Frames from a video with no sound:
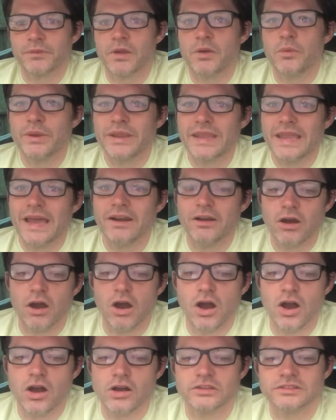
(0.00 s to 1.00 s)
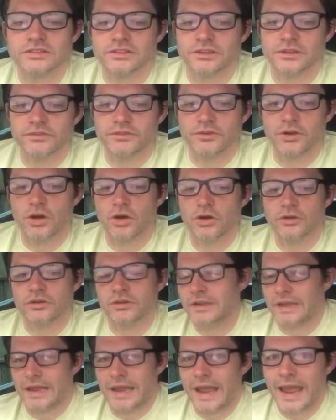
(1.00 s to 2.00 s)
We cannot ask of God,
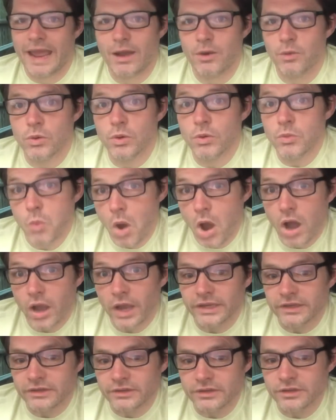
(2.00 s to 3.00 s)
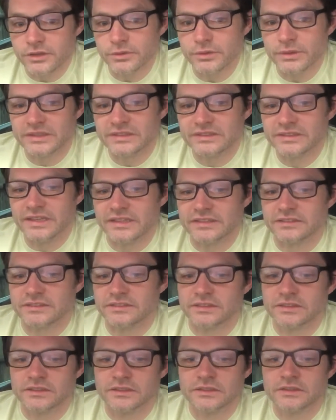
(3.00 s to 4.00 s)
how or why do you
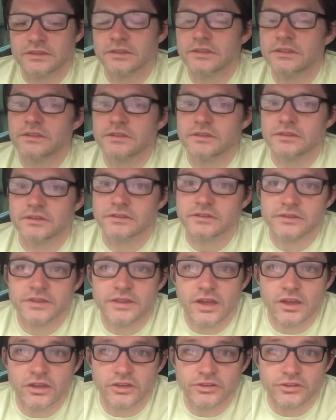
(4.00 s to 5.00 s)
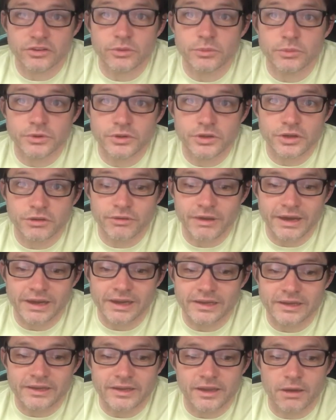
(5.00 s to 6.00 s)
exist? Because the answer would
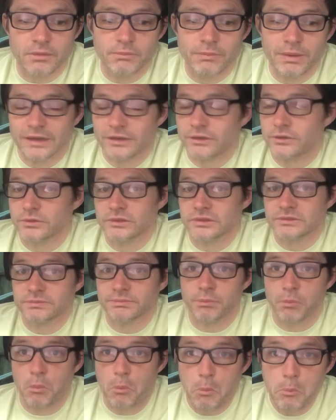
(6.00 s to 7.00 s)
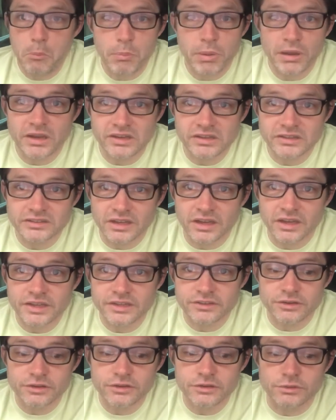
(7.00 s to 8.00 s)
correctly come back to us, because I
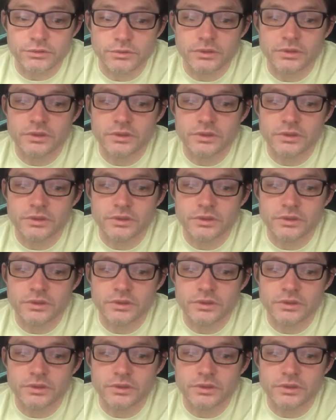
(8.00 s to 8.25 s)
do.